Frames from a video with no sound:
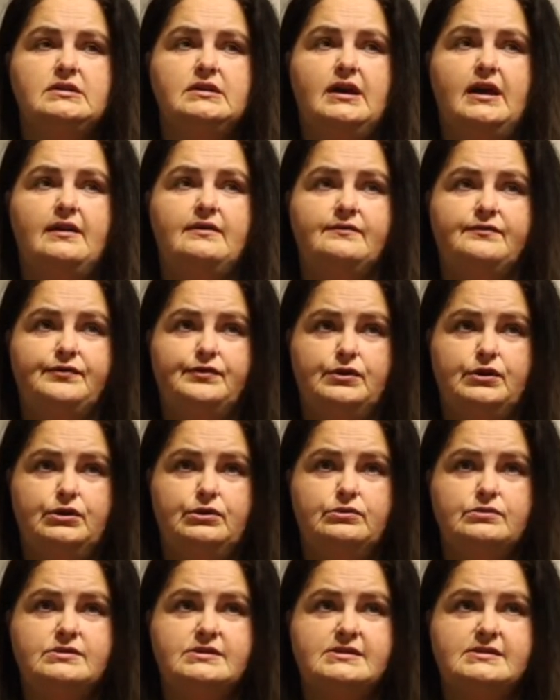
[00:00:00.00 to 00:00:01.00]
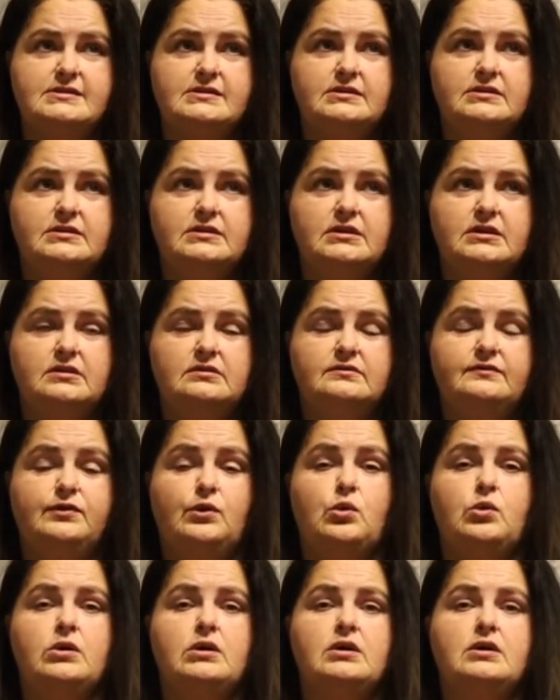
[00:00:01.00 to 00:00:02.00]
and fruits
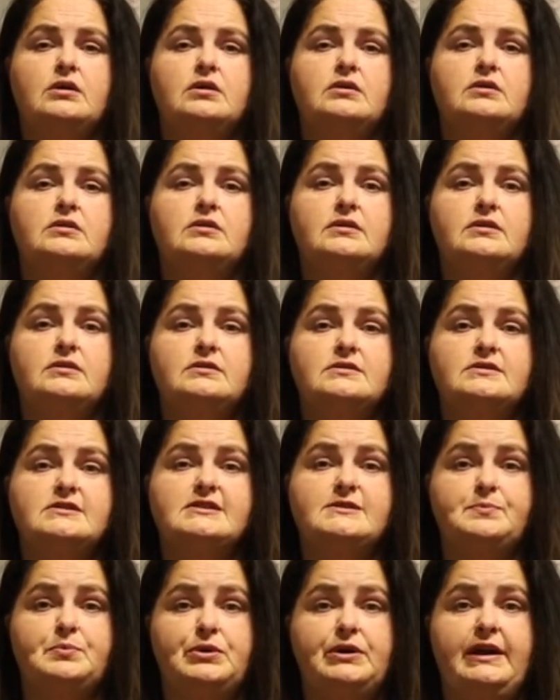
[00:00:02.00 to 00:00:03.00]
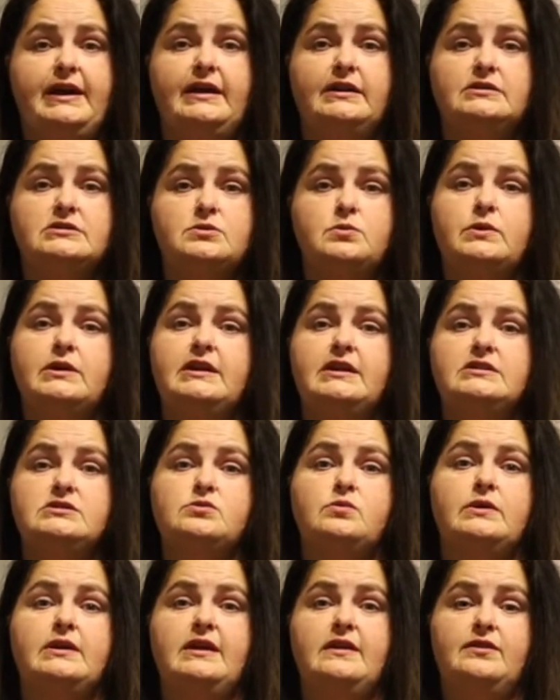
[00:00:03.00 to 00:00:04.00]
for spring
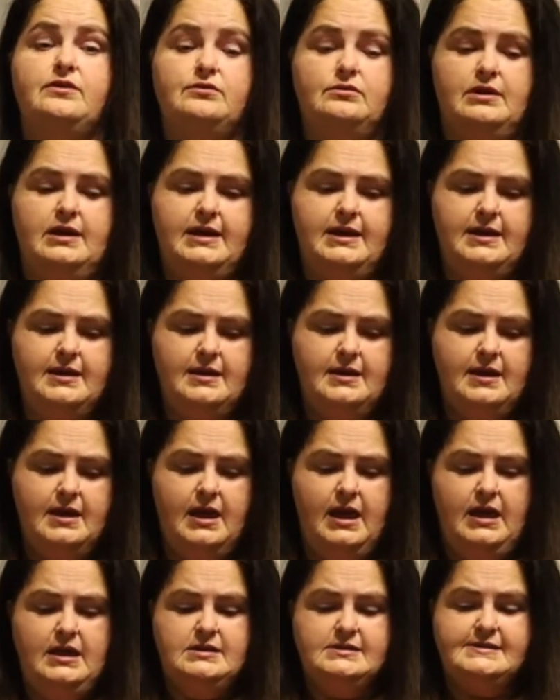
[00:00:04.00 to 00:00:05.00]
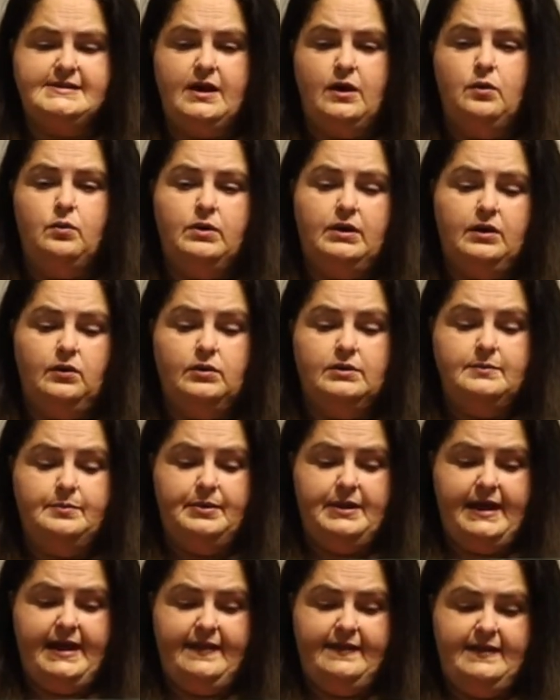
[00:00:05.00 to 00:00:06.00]
2023. So we're going to
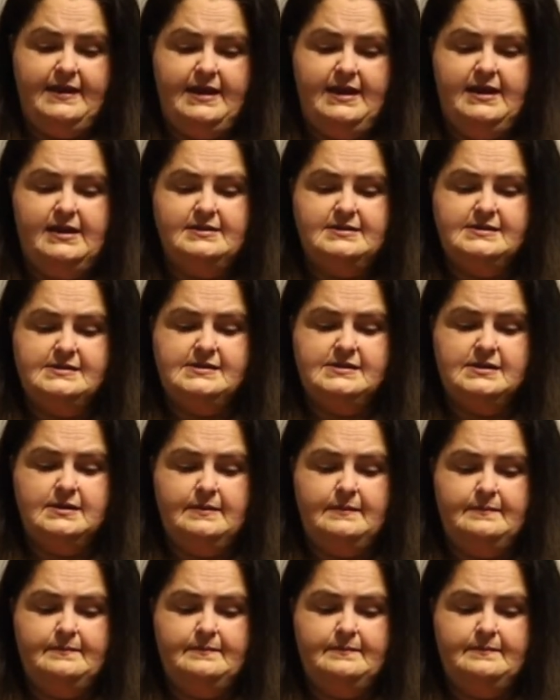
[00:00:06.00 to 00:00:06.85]
plant this,